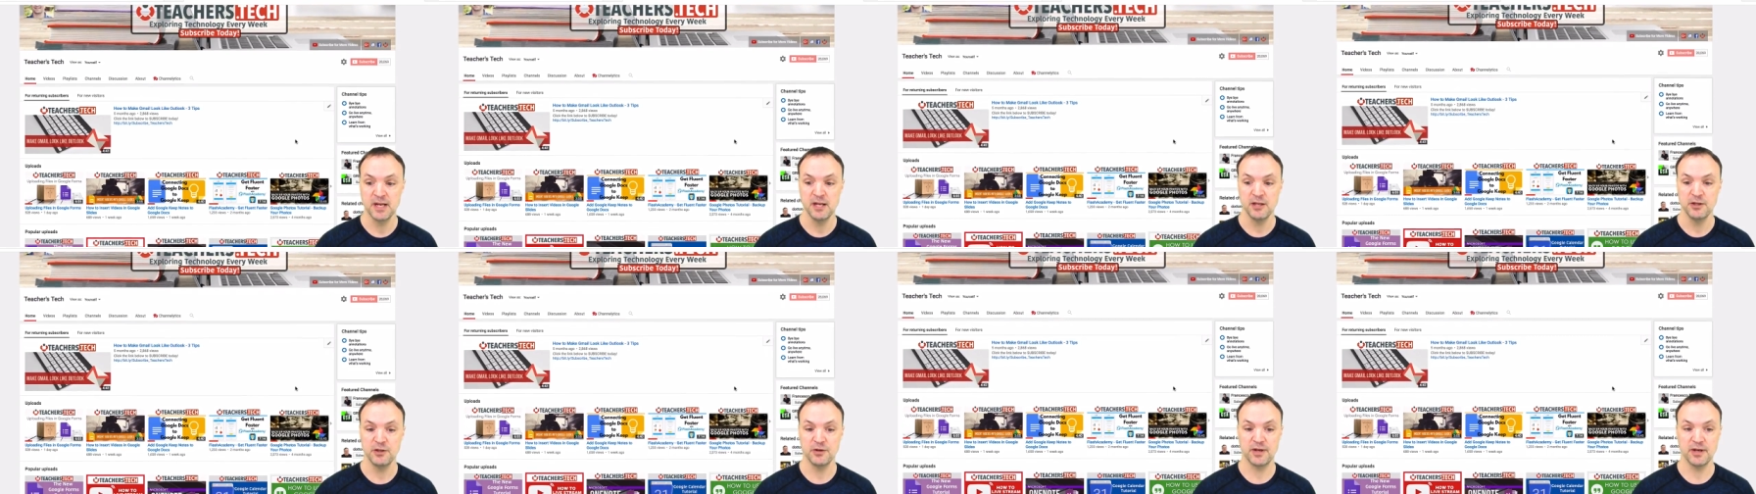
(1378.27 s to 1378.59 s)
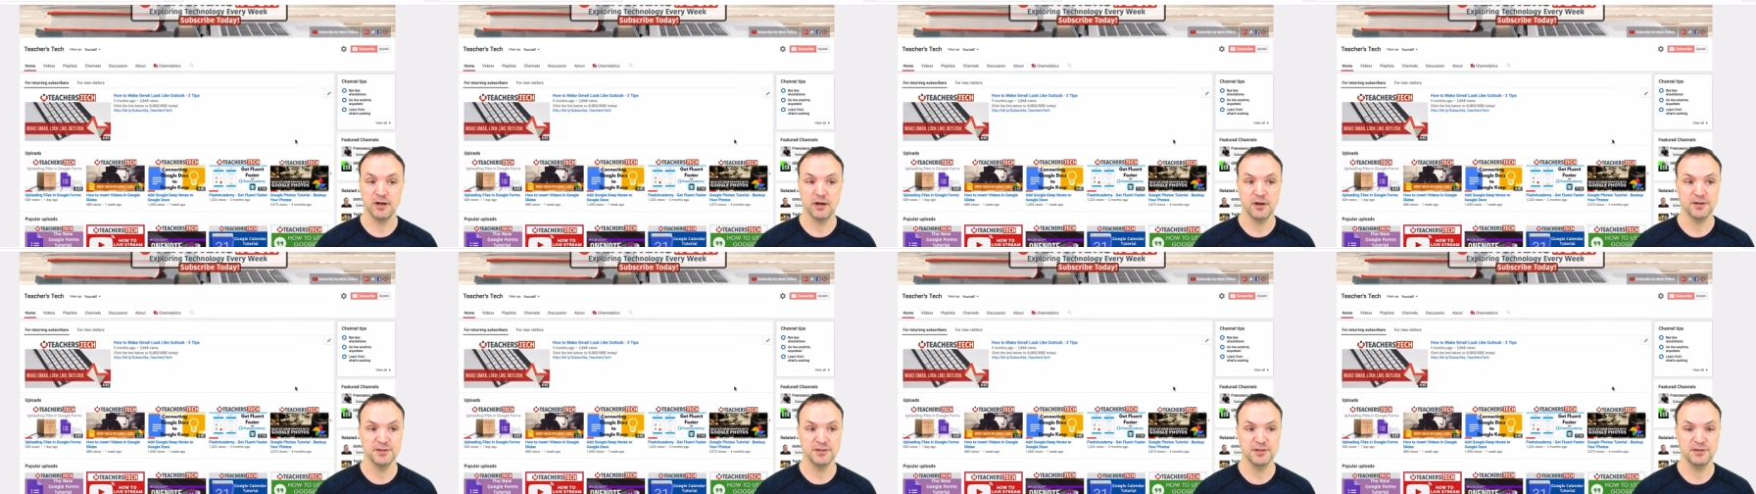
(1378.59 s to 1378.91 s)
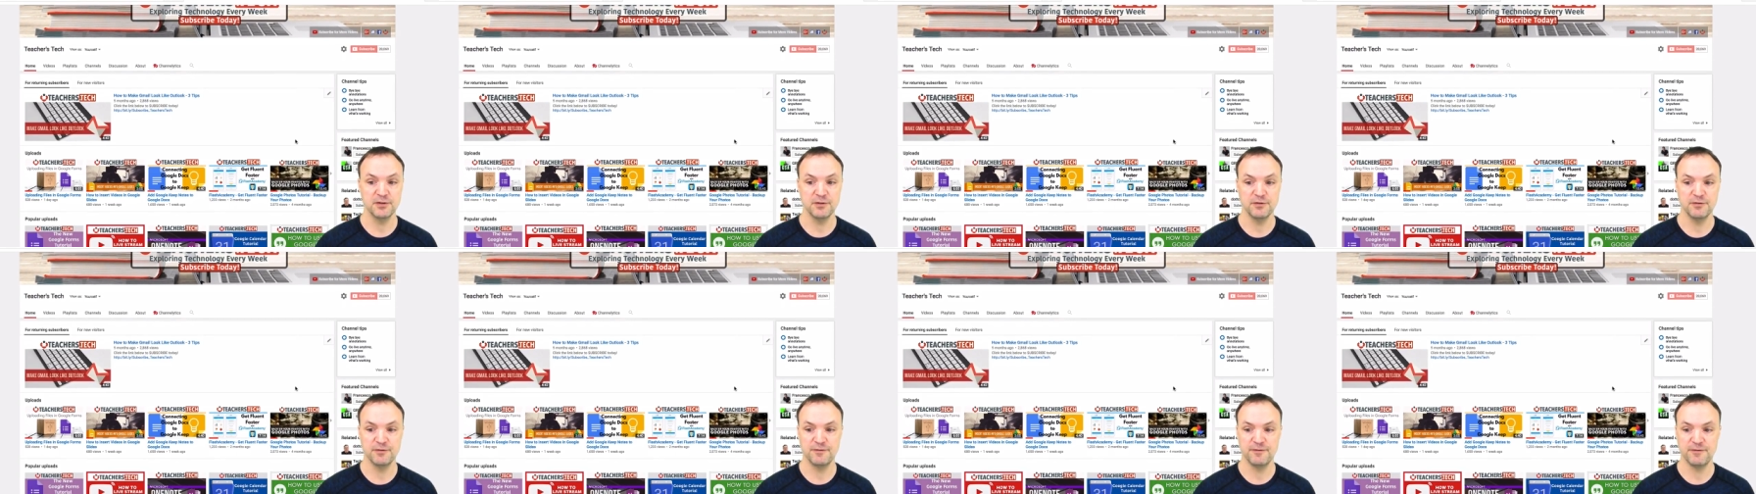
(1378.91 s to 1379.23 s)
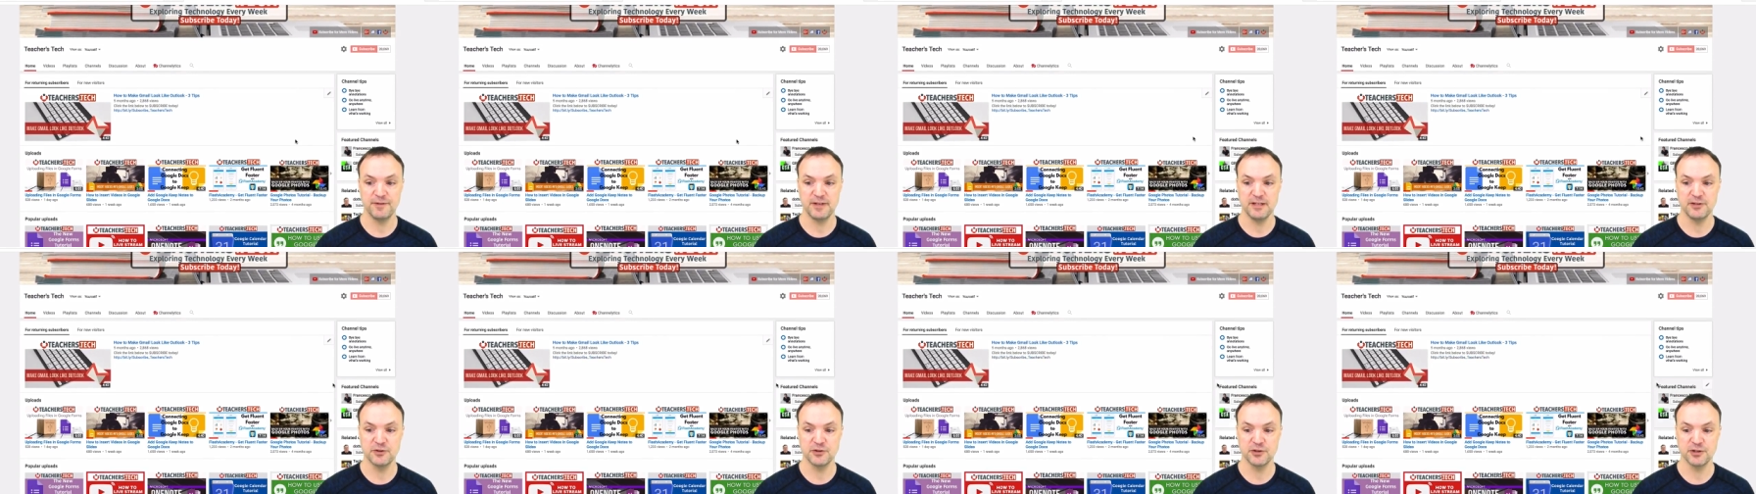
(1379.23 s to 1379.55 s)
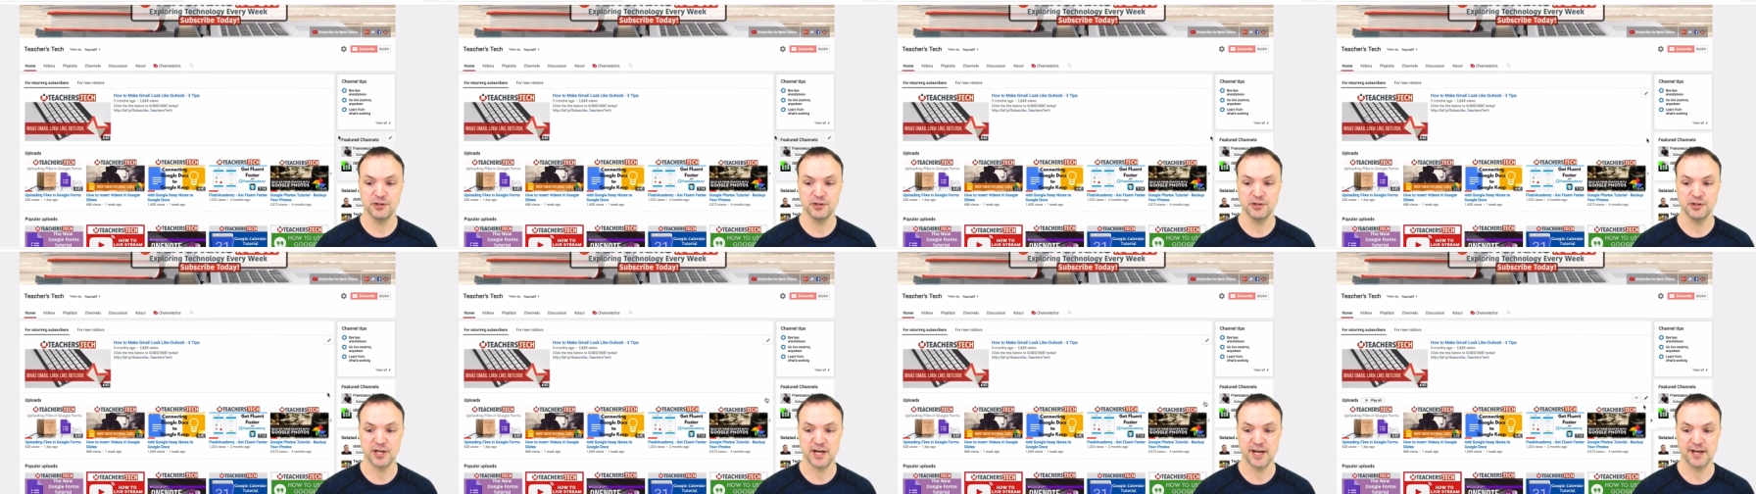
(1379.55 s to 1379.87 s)
You can also do
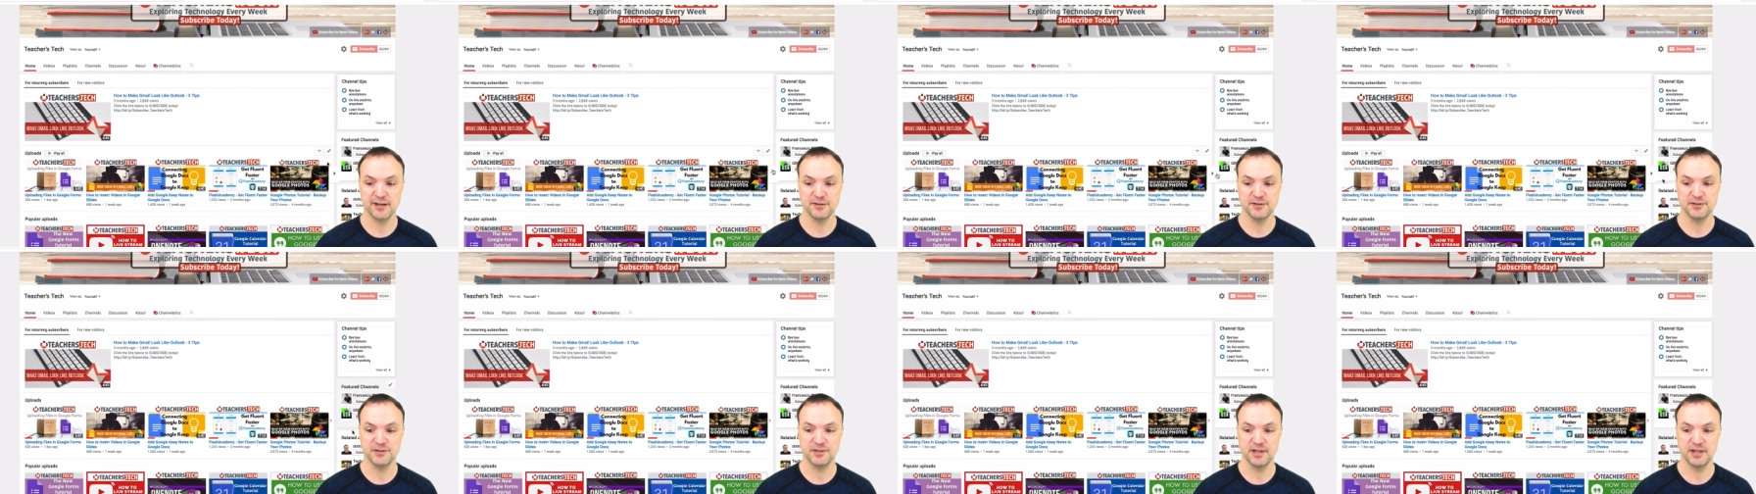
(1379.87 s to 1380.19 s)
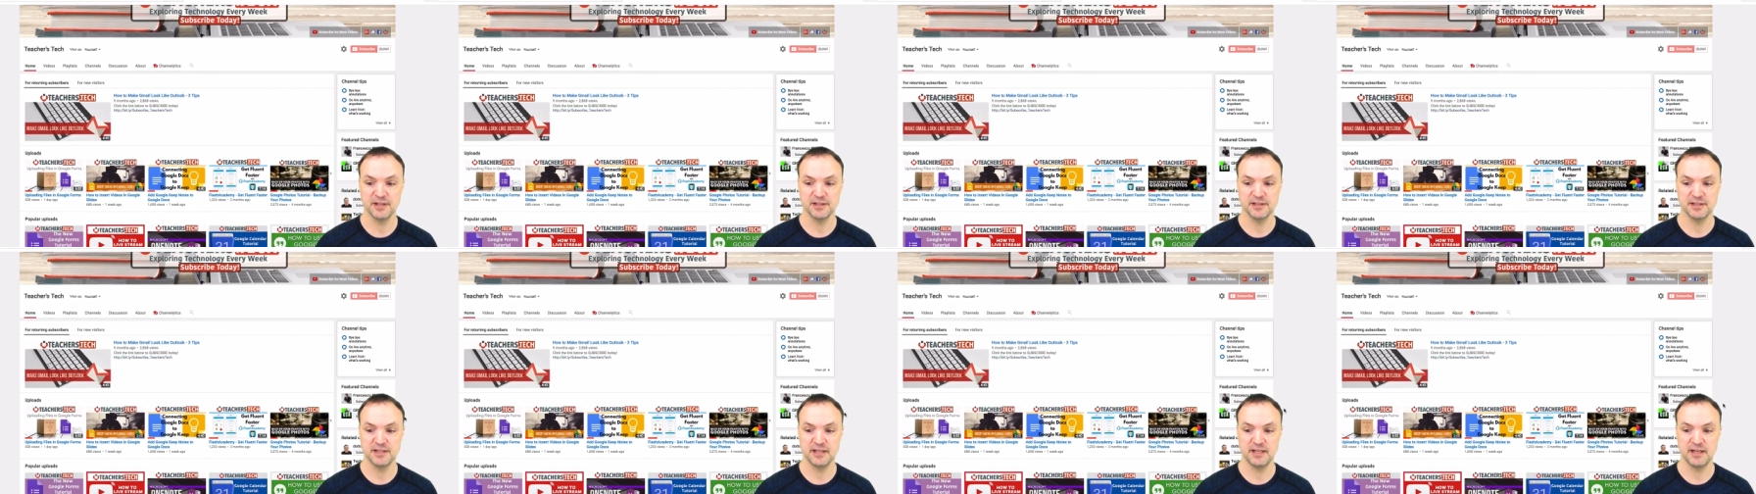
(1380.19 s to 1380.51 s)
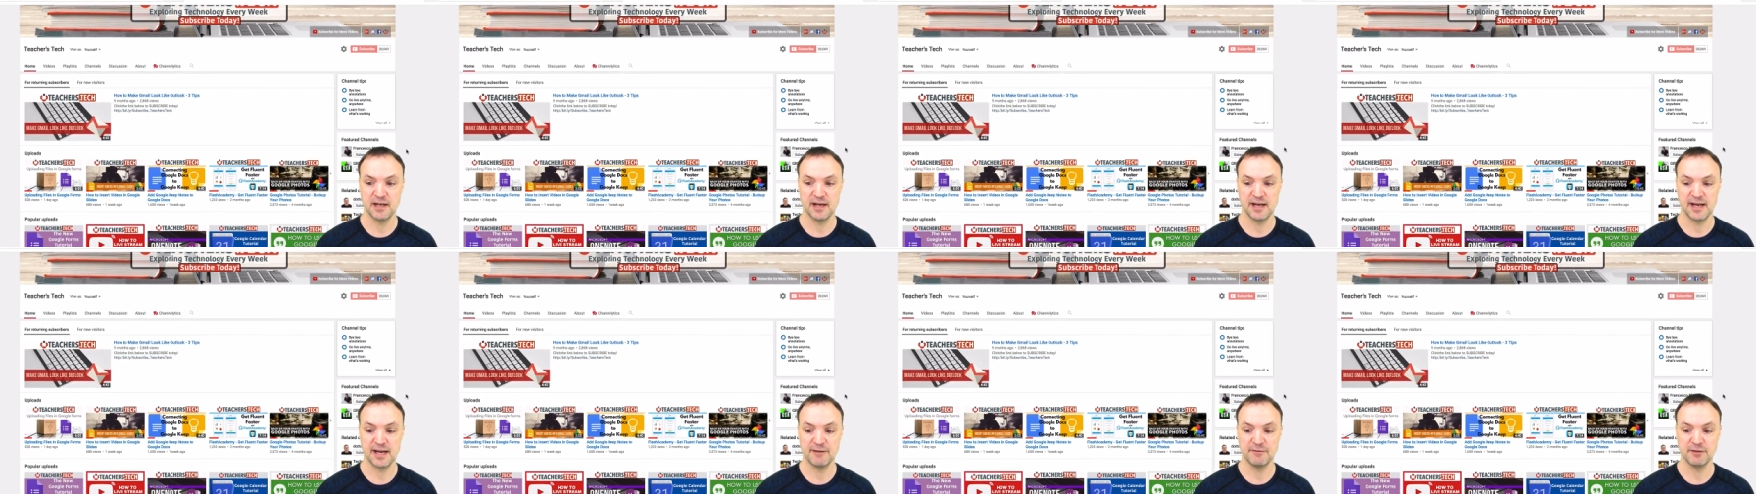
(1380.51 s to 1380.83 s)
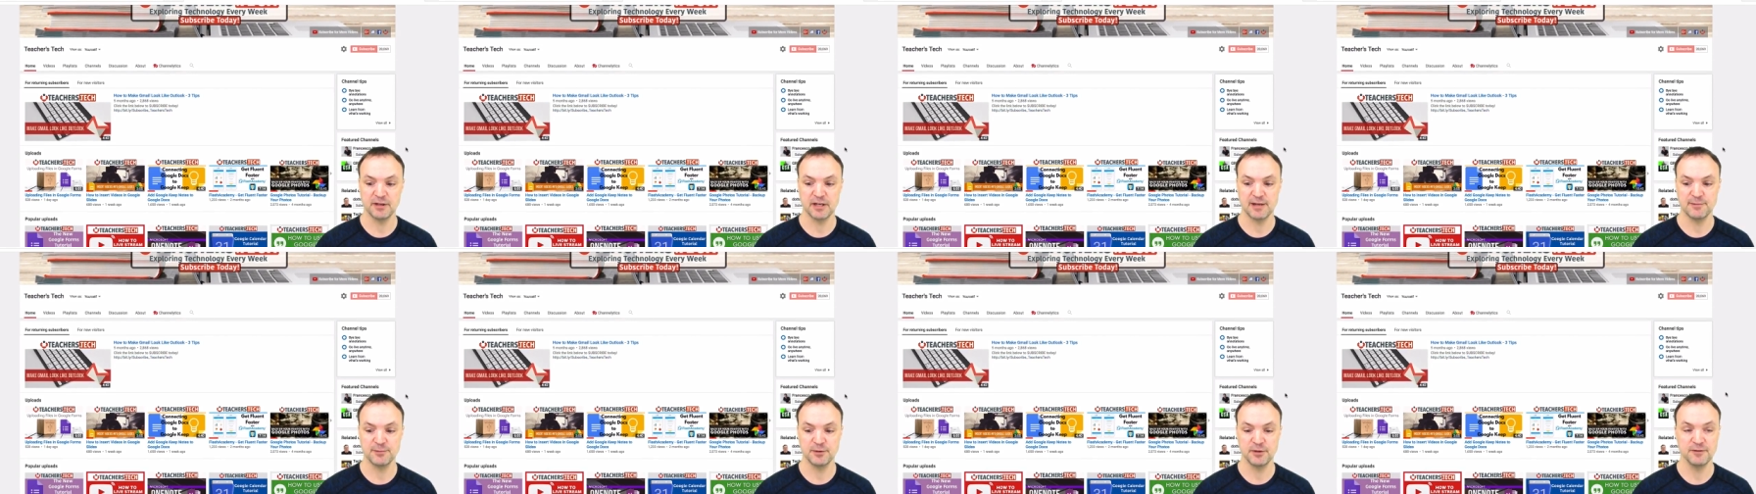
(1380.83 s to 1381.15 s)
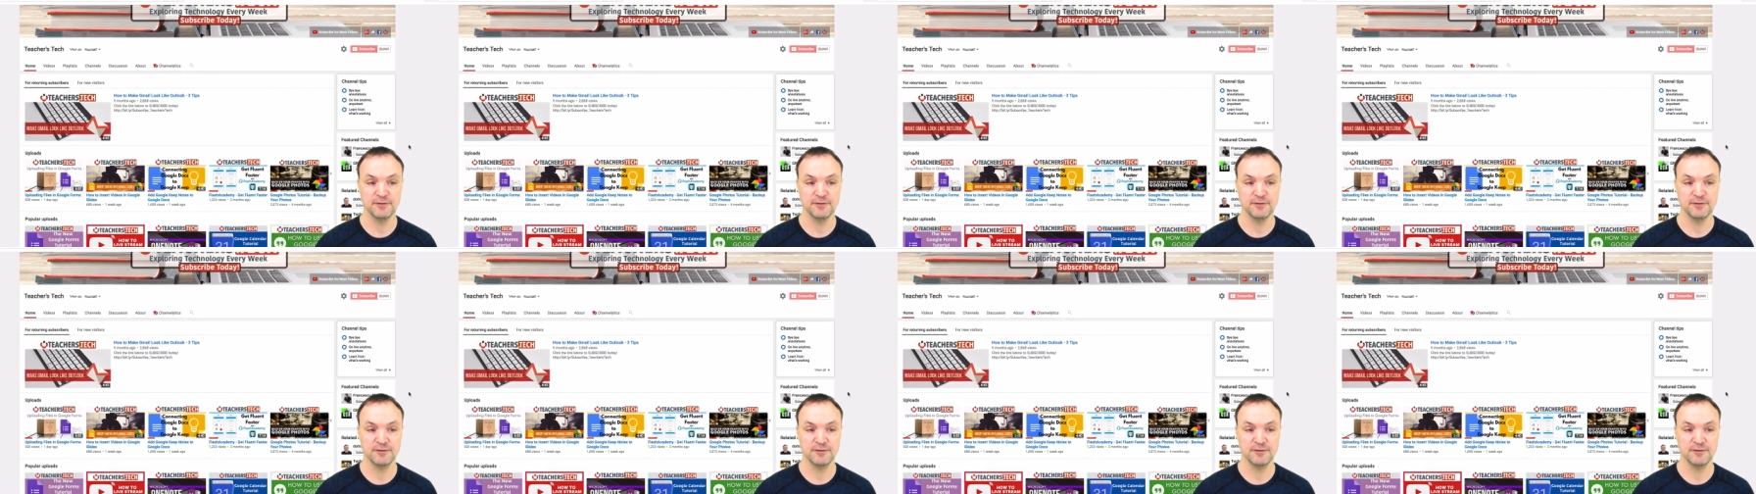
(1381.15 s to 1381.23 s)
featured channels. You can see I have a couple of